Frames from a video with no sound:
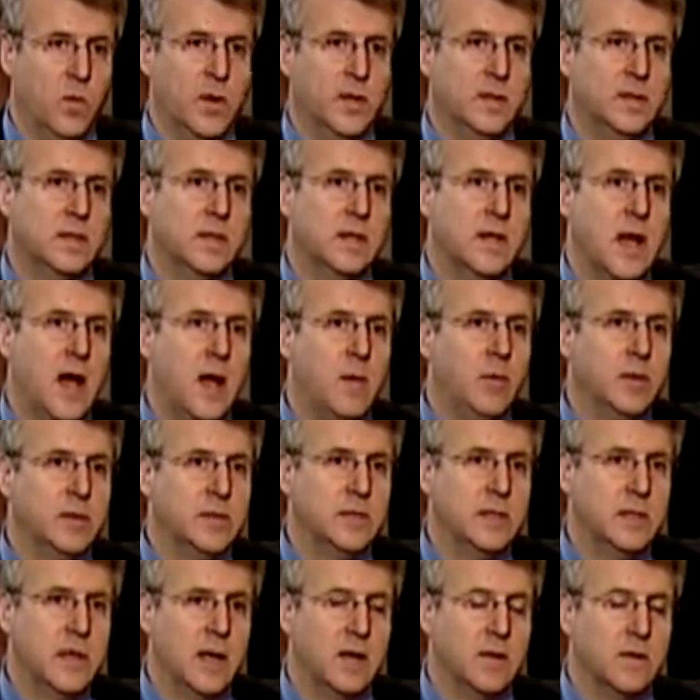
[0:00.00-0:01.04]
wants to cobble
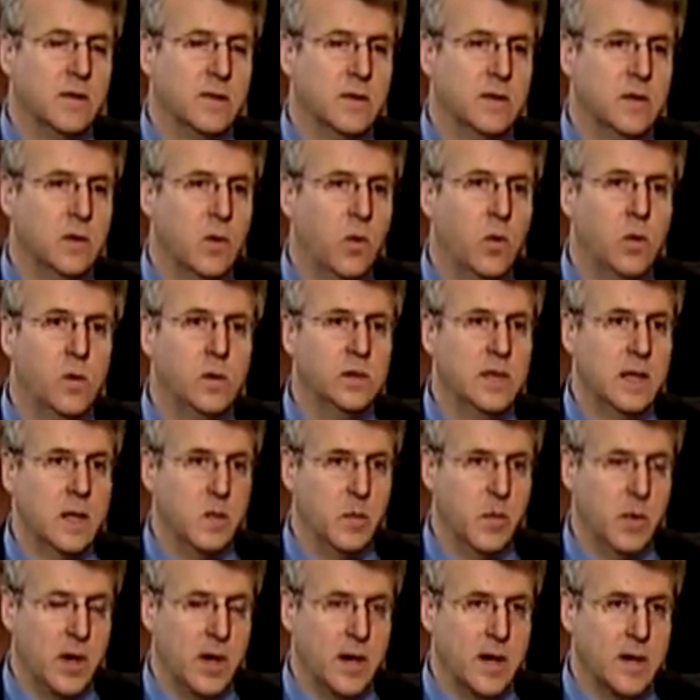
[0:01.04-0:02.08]
together the old
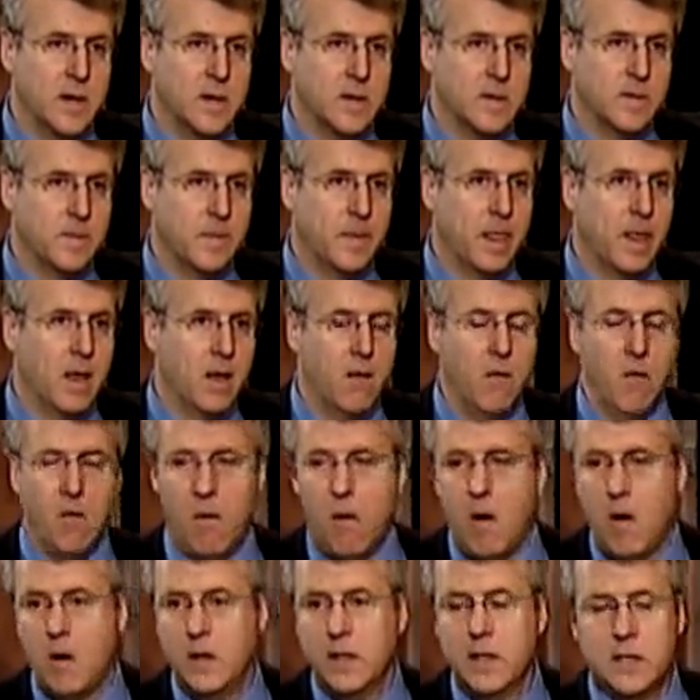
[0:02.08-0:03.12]
empire,
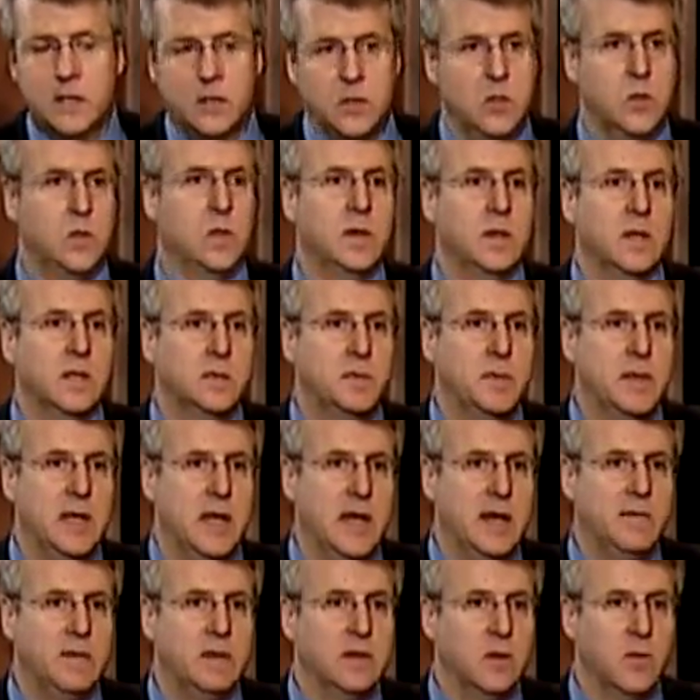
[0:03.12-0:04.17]
all he's doing is
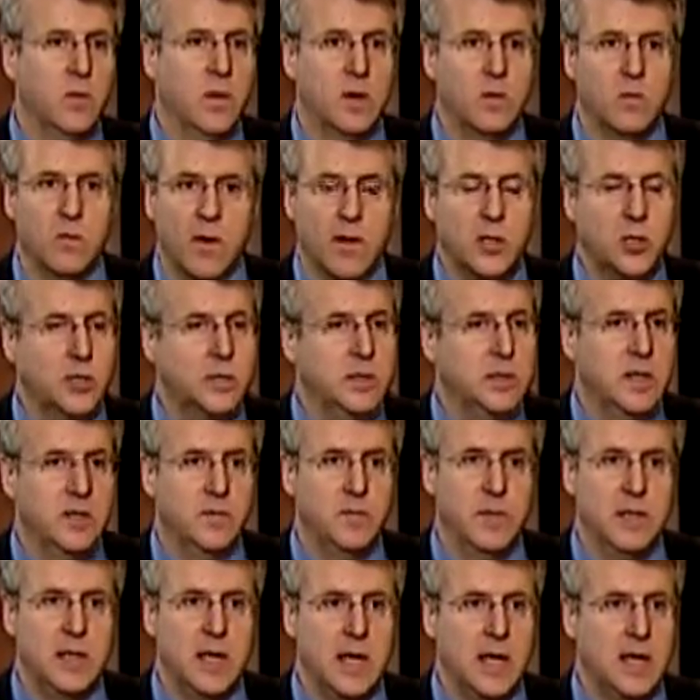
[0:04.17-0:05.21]
behaving the way Russians
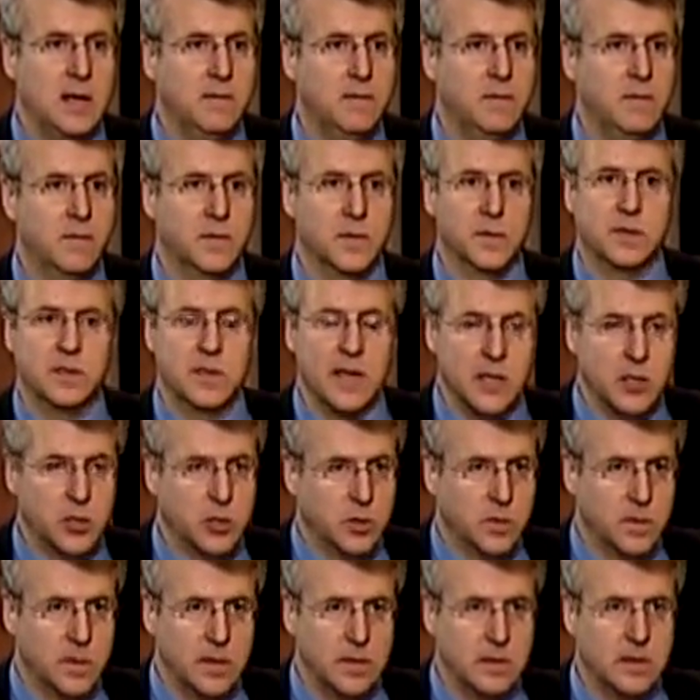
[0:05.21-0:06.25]
have behaved for
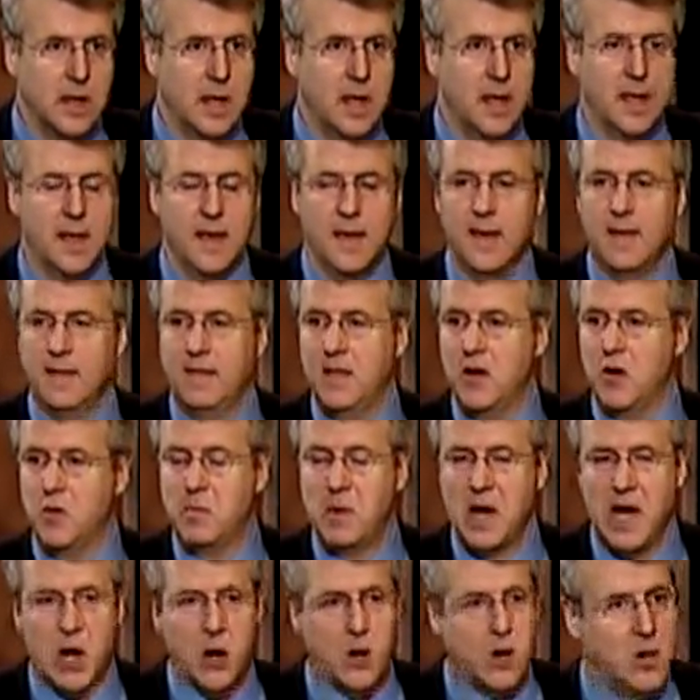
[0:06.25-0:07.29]
centuries. They're
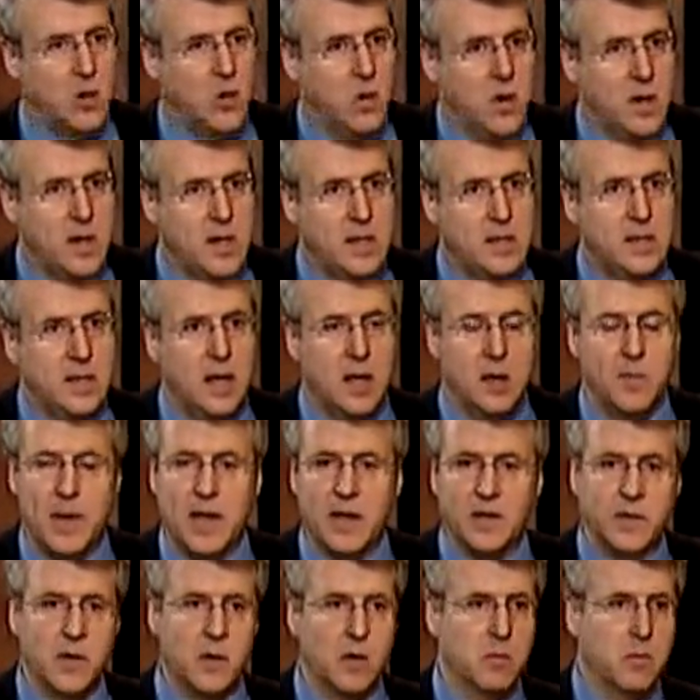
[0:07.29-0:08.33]
paranoid
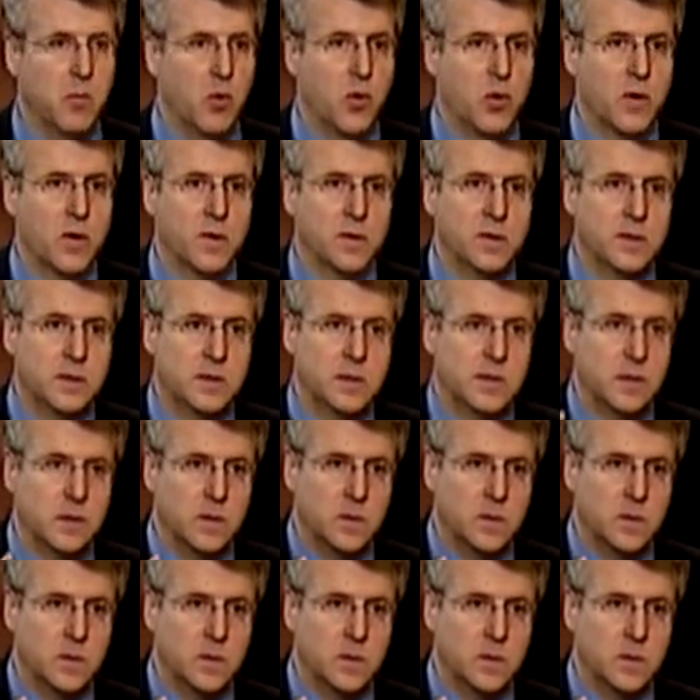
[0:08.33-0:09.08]
about their borders